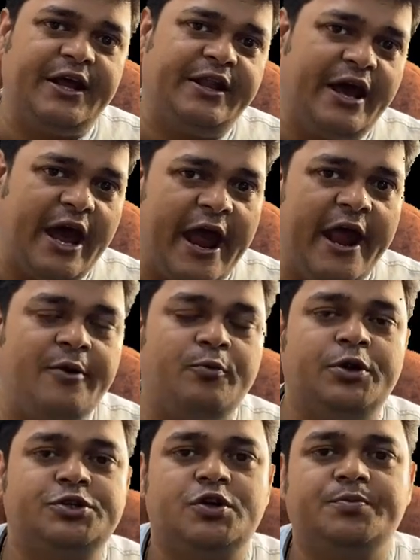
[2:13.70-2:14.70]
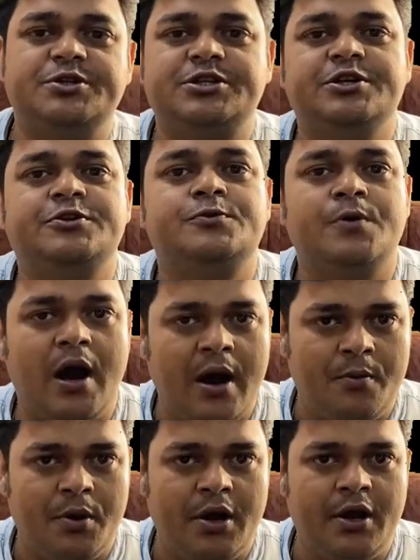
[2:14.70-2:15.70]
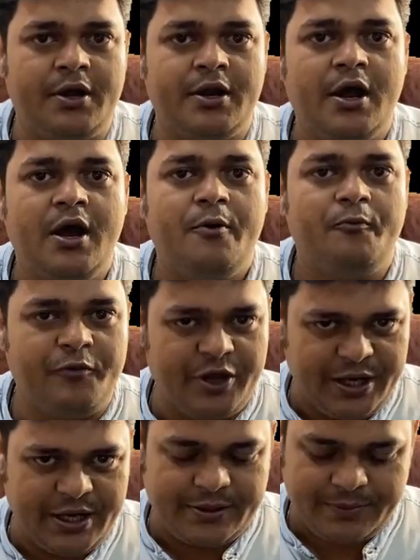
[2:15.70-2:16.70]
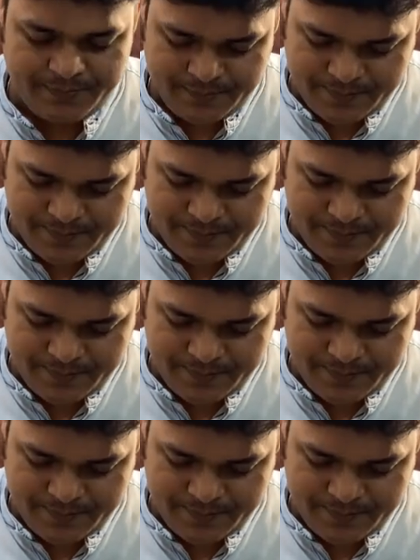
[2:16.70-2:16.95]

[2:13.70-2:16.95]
and add virtual machine to our VNet.